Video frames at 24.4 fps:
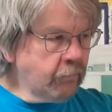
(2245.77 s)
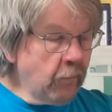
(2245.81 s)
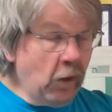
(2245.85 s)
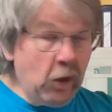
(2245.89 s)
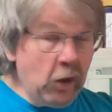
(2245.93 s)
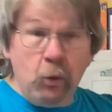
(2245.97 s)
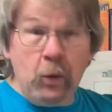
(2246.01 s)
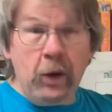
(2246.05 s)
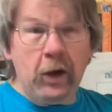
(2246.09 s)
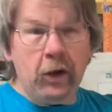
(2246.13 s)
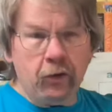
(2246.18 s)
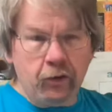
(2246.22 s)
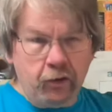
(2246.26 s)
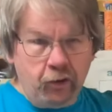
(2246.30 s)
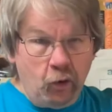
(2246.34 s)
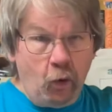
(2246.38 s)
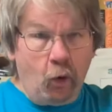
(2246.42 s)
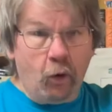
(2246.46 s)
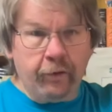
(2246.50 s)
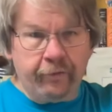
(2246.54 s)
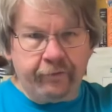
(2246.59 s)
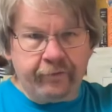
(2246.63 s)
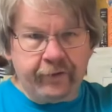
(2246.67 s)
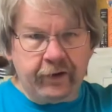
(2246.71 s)
Well,
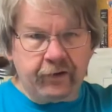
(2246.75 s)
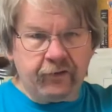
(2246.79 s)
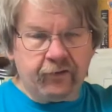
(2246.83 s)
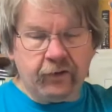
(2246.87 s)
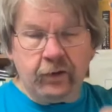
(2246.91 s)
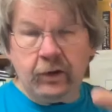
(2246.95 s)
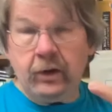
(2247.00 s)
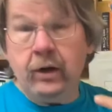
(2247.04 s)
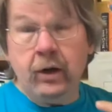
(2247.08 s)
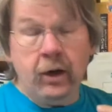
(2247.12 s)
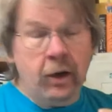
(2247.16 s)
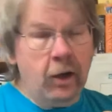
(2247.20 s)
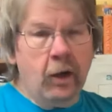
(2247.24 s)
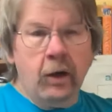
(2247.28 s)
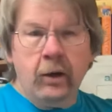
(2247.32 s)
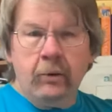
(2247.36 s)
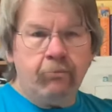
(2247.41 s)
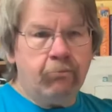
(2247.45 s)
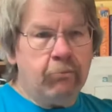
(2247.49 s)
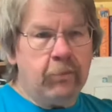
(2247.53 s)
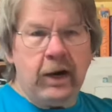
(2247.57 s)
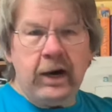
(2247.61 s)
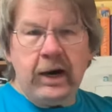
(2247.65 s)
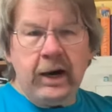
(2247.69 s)
your vision.
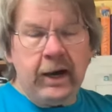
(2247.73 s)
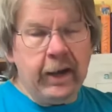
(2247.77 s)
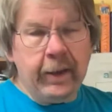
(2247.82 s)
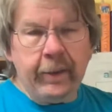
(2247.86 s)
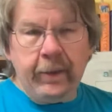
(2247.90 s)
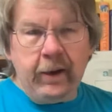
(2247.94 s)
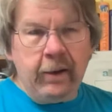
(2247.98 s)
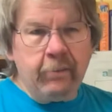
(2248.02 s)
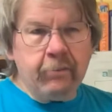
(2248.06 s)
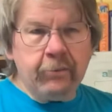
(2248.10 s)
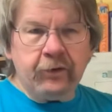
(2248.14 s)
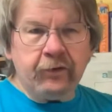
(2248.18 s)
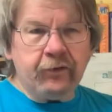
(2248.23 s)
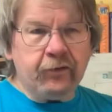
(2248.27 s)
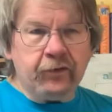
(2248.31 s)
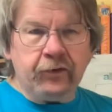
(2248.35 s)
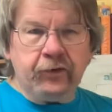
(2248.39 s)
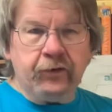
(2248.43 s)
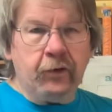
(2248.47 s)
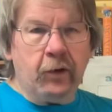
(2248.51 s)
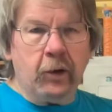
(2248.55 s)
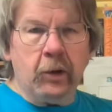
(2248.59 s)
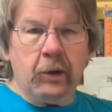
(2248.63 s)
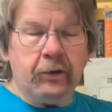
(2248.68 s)
Mine, I'm as
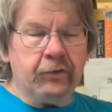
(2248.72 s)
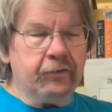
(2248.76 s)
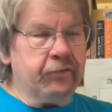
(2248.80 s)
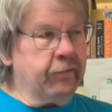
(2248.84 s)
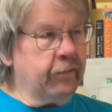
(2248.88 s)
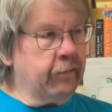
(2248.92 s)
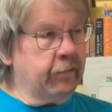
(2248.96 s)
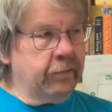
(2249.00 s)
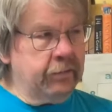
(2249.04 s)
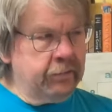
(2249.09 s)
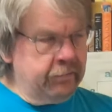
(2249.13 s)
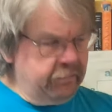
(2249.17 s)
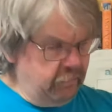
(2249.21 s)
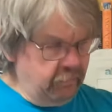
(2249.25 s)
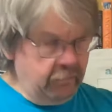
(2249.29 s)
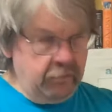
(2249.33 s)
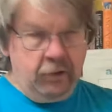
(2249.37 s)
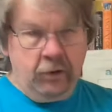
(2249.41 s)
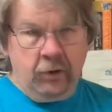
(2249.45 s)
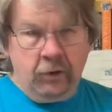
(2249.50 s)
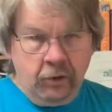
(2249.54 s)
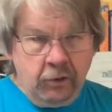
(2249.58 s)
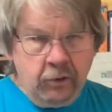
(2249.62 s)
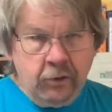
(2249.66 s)
dull as a
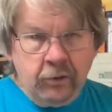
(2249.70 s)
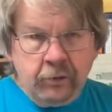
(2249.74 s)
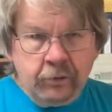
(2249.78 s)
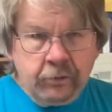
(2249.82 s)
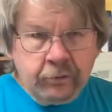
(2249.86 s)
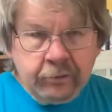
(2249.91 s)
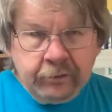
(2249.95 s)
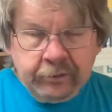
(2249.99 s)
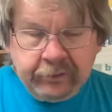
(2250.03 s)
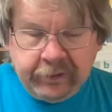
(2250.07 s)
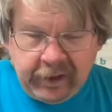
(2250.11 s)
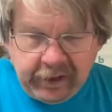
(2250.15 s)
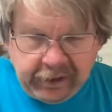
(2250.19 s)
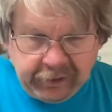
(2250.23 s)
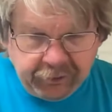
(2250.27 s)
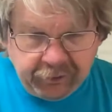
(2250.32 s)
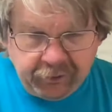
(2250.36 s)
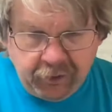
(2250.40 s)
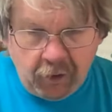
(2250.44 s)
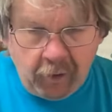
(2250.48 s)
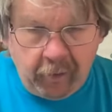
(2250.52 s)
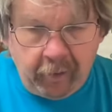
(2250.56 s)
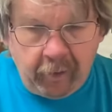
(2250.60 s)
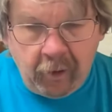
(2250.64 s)
dead
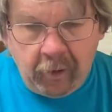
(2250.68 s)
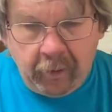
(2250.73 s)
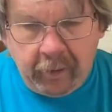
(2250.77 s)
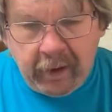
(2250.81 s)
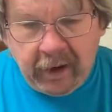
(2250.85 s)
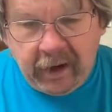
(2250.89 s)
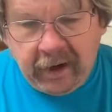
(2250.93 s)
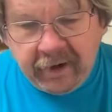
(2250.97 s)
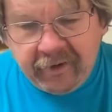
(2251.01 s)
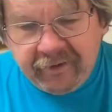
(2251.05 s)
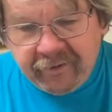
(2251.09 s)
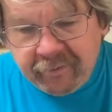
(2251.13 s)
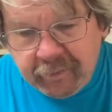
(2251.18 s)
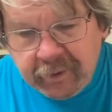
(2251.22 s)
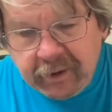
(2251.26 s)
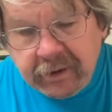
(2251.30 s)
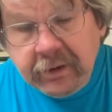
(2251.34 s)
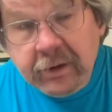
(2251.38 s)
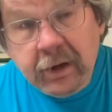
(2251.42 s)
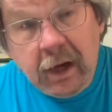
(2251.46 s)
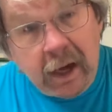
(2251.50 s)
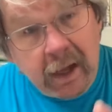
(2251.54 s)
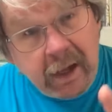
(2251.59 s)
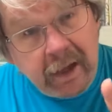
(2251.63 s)
dodo knife, but
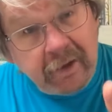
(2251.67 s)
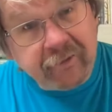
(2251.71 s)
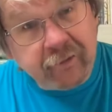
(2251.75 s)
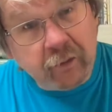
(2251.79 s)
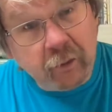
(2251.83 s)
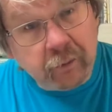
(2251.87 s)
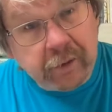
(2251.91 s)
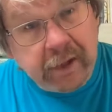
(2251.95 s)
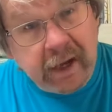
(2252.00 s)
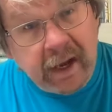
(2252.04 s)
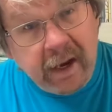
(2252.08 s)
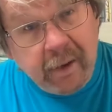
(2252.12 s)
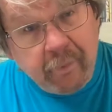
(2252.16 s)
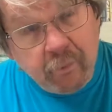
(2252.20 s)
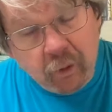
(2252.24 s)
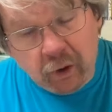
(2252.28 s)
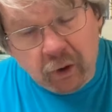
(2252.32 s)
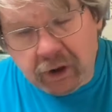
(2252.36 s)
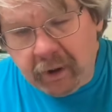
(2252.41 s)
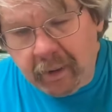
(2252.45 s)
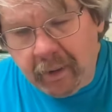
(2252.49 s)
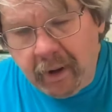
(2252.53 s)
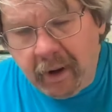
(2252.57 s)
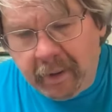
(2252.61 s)
that's okay. I'm
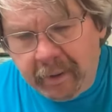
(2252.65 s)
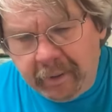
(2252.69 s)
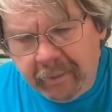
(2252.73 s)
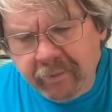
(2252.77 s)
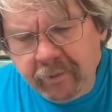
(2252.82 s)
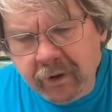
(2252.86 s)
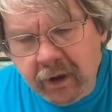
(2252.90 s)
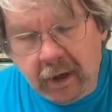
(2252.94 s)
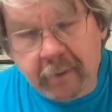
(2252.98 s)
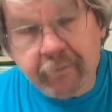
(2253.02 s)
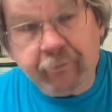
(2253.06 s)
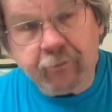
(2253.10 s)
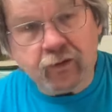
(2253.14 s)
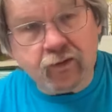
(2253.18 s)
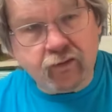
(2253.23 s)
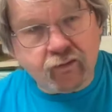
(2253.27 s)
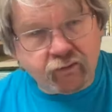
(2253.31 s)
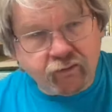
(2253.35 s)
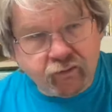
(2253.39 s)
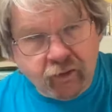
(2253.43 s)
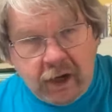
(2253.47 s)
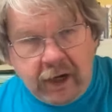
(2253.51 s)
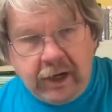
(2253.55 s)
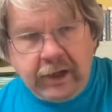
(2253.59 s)
working on it. I'm
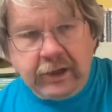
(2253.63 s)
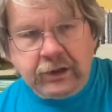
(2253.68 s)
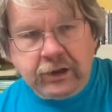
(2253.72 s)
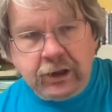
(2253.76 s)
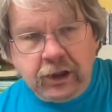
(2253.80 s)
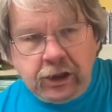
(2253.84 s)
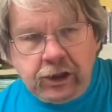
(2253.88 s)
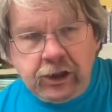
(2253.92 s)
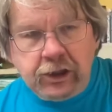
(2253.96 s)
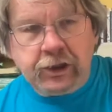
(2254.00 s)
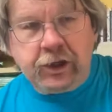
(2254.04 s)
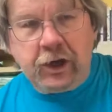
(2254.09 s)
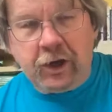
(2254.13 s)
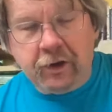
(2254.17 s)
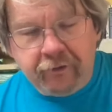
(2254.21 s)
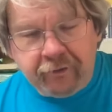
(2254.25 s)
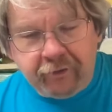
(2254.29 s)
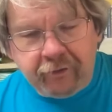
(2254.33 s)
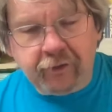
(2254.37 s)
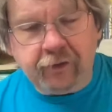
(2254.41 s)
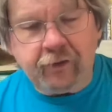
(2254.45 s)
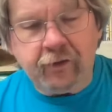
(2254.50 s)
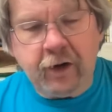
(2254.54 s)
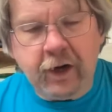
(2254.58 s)
grinding against
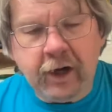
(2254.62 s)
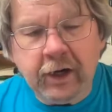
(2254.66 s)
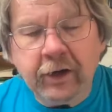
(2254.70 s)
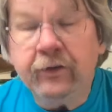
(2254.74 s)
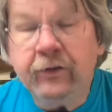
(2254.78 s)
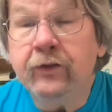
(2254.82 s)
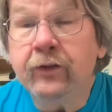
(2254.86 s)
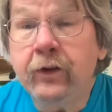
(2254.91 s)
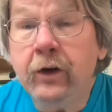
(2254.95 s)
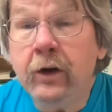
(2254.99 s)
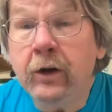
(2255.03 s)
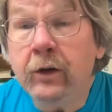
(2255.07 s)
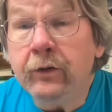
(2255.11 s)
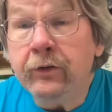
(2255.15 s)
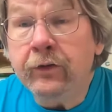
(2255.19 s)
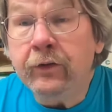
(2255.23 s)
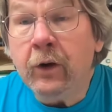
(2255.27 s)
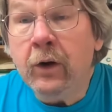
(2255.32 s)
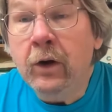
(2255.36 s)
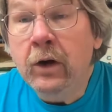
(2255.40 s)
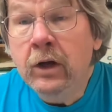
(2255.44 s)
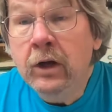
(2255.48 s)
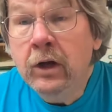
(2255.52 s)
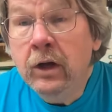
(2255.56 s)
the grindstone. So,
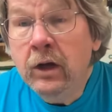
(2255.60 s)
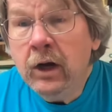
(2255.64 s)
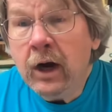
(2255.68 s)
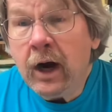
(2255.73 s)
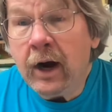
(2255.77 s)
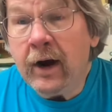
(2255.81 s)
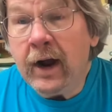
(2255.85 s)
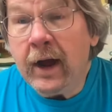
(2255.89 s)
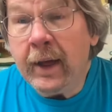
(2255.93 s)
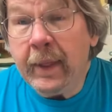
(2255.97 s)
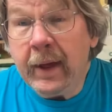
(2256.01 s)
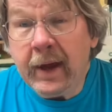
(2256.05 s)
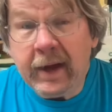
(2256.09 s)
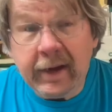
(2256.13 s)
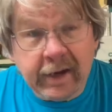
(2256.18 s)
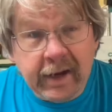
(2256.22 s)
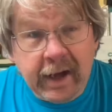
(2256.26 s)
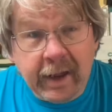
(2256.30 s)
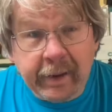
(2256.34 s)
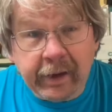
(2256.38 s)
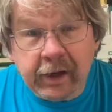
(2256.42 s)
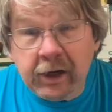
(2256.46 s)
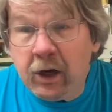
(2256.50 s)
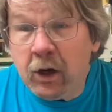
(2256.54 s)
all right, I got
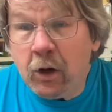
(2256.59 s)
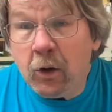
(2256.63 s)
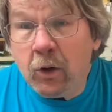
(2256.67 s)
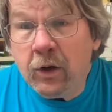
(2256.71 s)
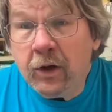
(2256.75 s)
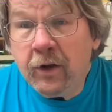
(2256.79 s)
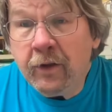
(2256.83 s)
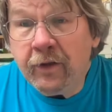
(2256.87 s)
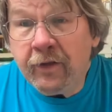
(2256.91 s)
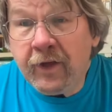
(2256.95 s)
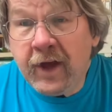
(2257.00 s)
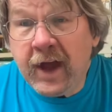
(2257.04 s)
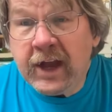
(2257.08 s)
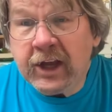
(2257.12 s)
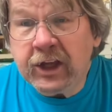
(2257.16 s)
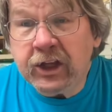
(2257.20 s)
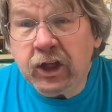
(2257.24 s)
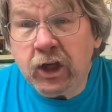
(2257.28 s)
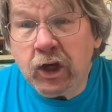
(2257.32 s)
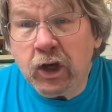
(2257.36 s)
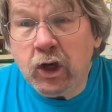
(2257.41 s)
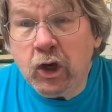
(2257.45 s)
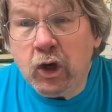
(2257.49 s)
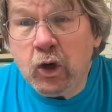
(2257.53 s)
to go. Thank
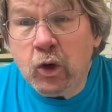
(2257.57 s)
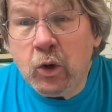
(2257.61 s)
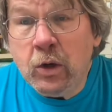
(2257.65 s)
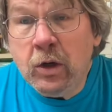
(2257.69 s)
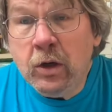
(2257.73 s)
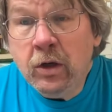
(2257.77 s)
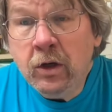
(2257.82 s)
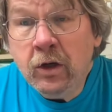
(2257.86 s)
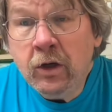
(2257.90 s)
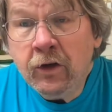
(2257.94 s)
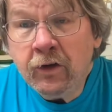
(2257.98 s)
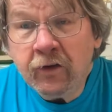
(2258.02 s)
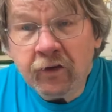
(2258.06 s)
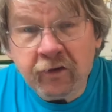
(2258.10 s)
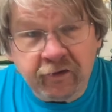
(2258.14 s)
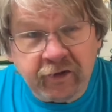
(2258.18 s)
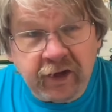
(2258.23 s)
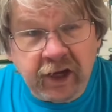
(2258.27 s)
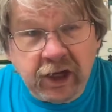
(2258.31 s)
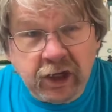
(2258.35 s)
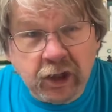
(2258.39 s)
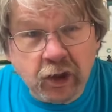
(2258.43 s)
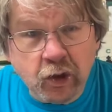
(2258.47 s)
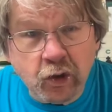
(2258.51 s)
you.
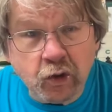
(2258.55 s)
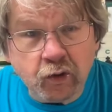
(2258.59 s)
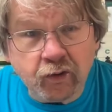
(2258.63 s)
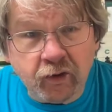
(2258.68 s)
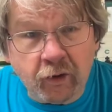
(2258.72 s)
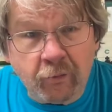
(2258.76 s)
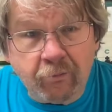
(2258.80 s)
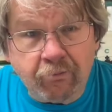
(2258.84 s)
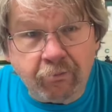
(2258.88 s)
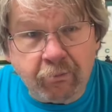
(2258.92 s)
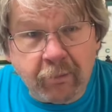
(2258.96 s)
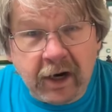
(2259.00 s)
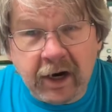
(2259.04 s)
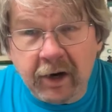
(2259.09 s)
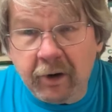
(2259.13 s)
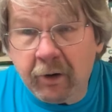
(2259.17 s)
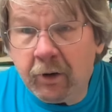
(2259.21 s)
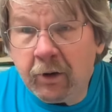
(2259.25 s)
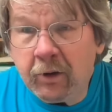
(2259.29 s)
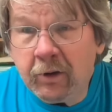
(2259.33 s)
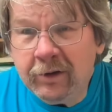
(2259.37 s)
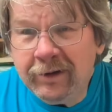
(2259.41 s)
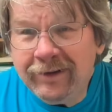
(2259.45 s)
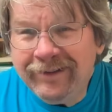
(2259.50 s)
See you
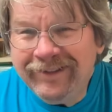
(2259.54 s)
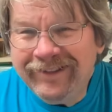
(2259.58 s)
tomorrow.